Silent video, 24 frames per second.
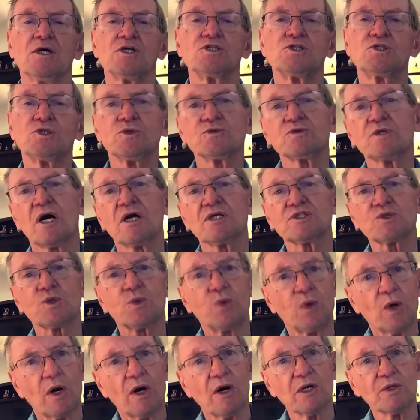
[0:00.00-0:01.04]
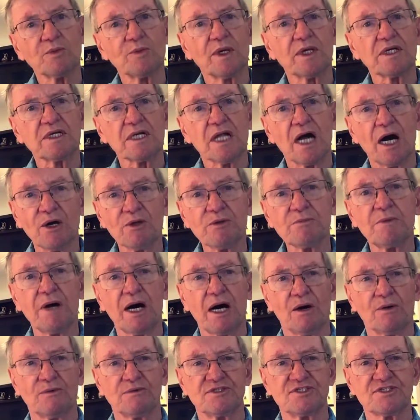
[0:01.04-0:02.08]
Do not quarrel with
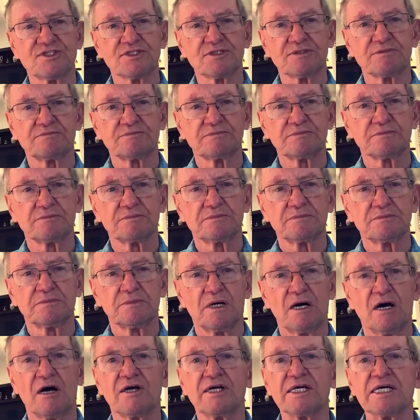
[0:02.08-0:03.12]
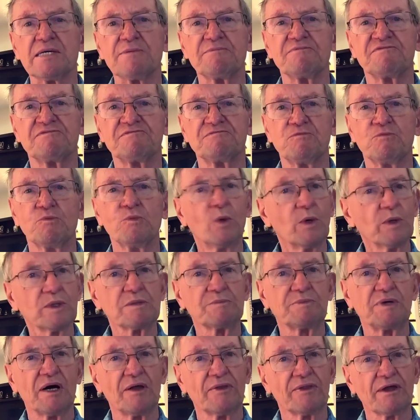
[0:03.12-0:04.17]
loudmouths, or heap wood
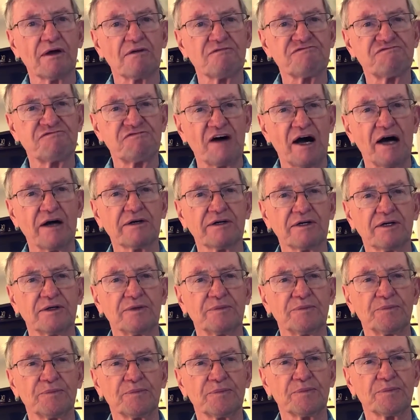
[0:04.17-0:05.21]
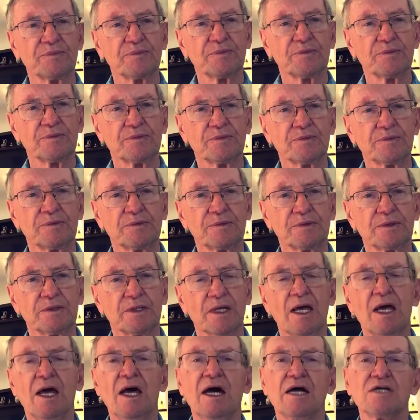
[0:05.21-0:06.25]
upon their fire
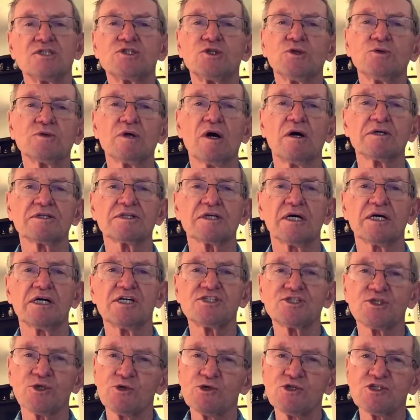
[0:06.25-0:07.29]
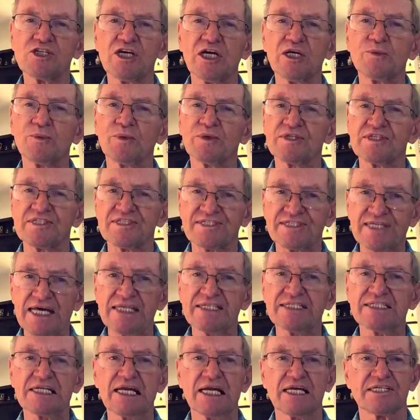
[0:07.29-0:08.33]
and do not associate with the
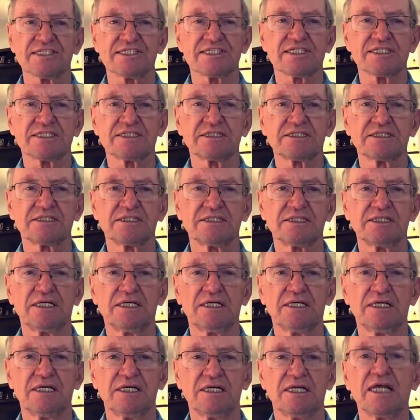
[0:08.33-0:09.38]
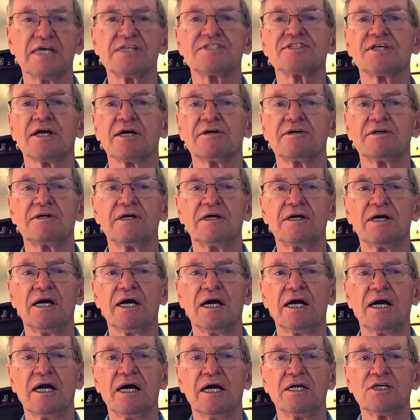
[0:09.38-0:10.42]
senseless, lest their,
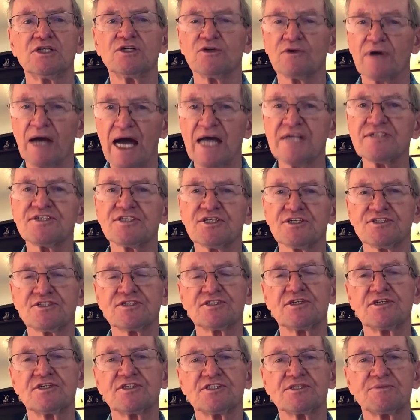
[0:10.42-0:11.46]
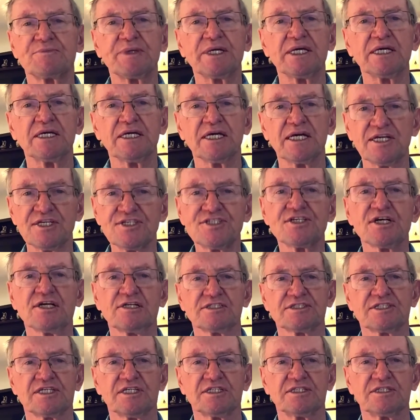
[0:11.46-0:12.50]
your ancestors be
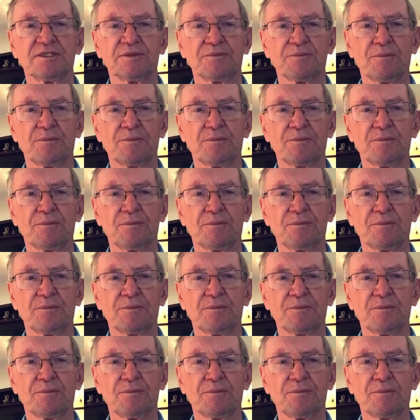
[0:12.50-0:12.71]
insulted.